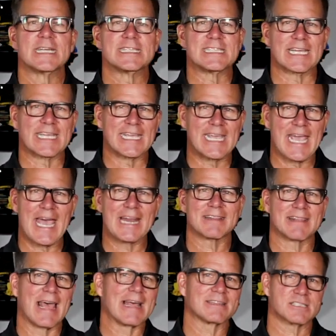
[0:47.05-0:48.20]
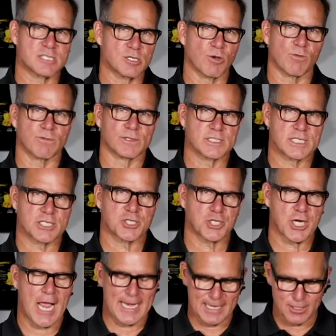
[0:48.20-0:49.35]
to get that silver to
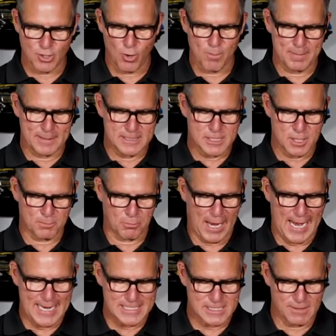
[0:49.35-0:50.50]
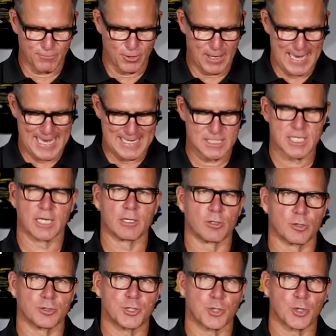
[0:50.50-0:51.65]
shine. Now don't be surprised if your hands get a
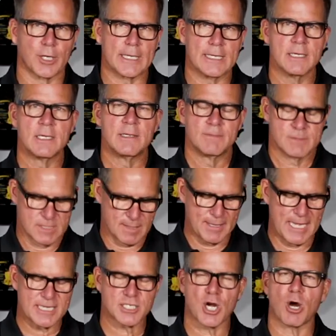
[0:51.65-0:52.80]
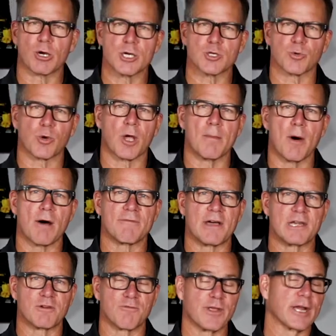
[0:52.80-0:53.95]
little dirty. Some of that tarnish will come off on
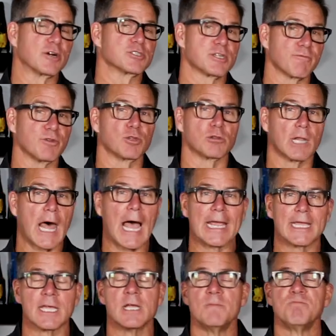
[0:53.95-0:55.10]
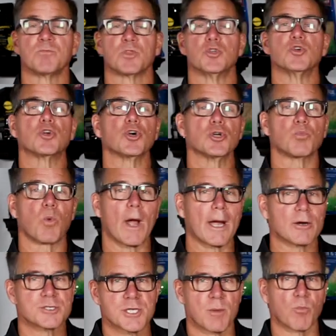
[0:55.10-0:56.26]
your fingers. If you'd like, you could
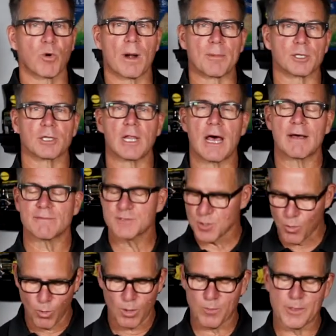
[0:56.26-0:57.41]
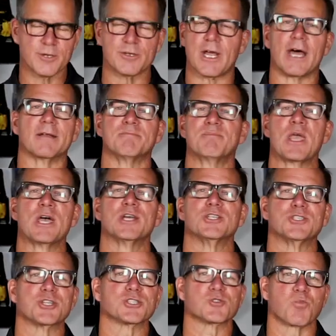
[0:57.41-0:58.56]
wear some rubber gloves or when you're done,
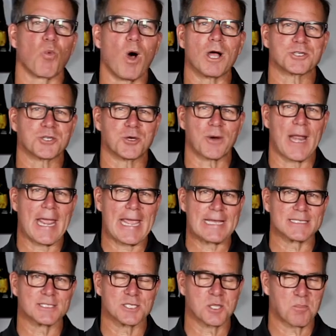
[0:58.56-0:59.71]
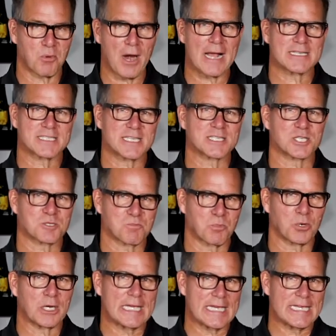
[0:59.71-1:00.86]
just wash your hands. And the process is
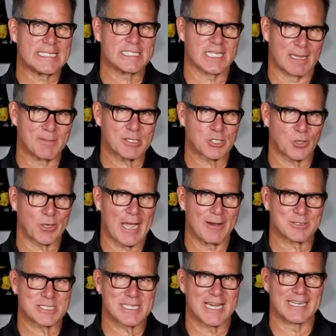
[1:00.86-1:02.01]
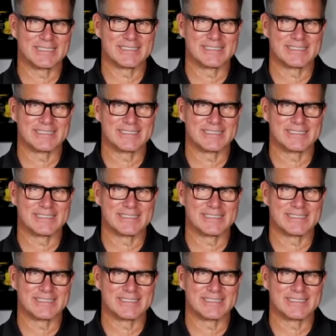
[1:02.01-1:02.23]
pretty easy. Let me show you how it's done.